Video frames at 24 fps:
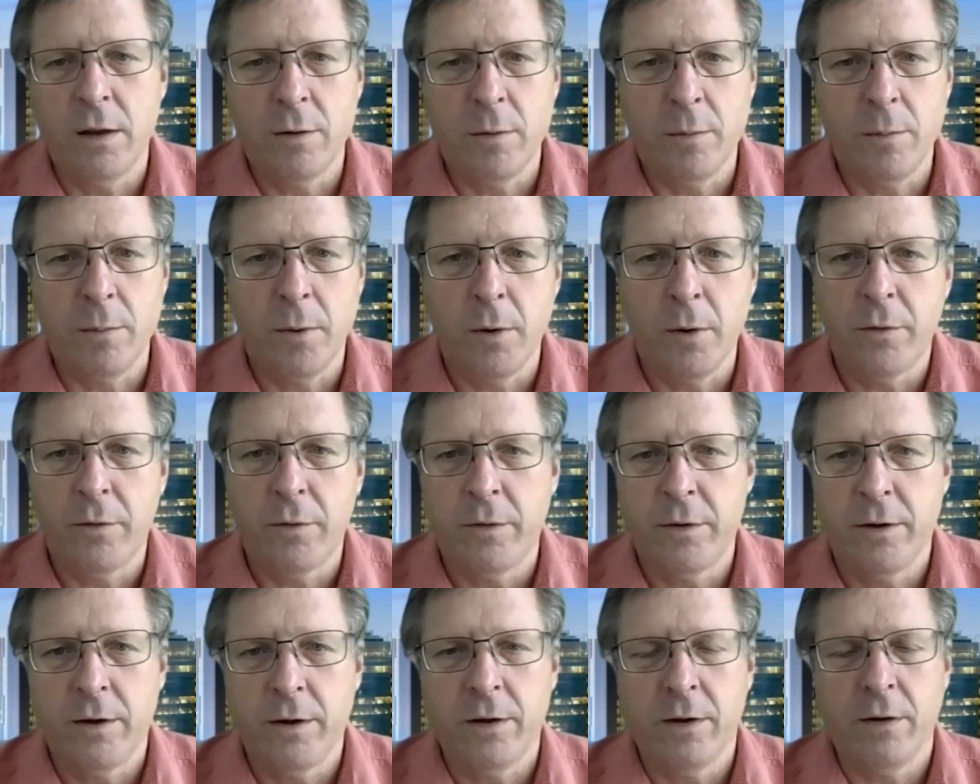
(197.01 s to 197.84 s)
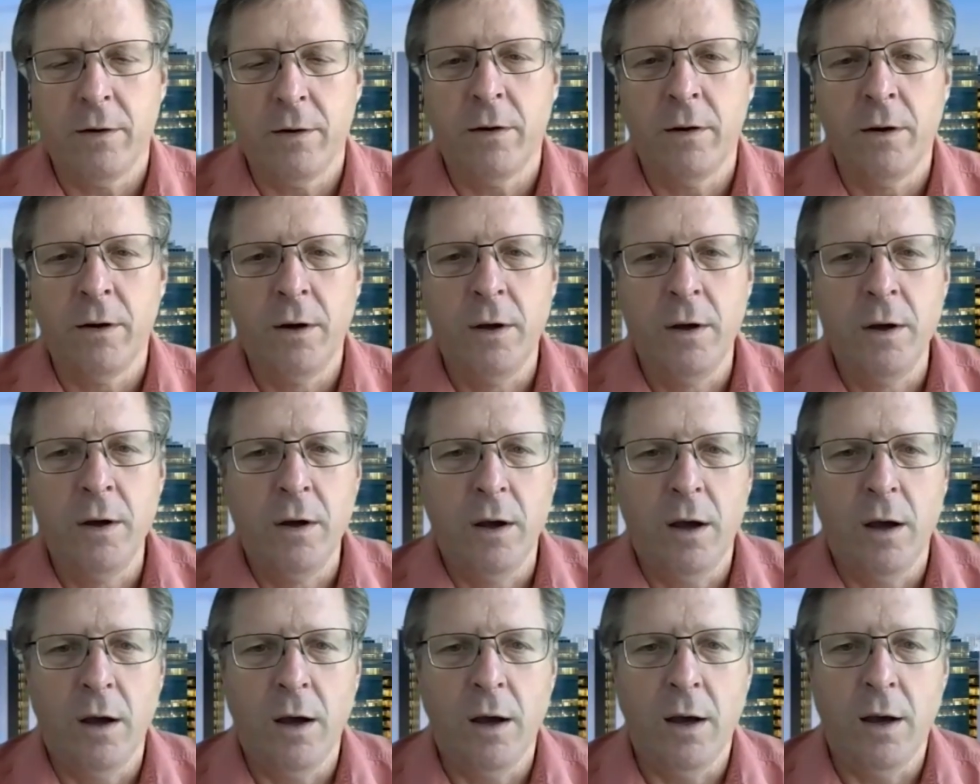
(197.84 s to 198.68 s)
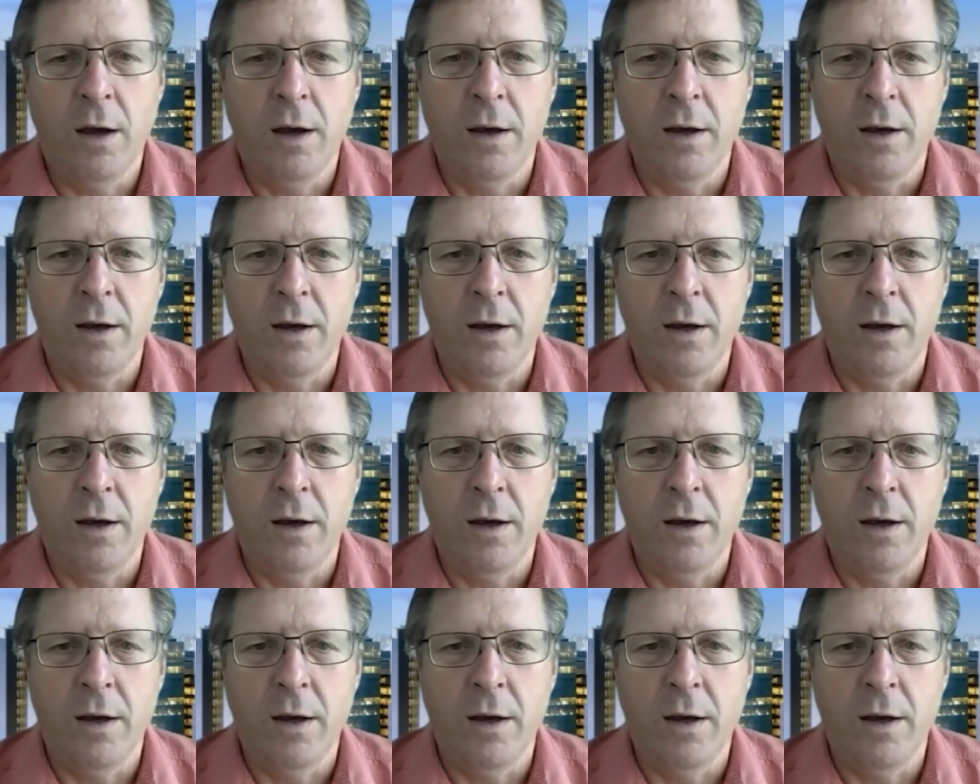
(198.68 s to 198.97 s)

They're both still uh,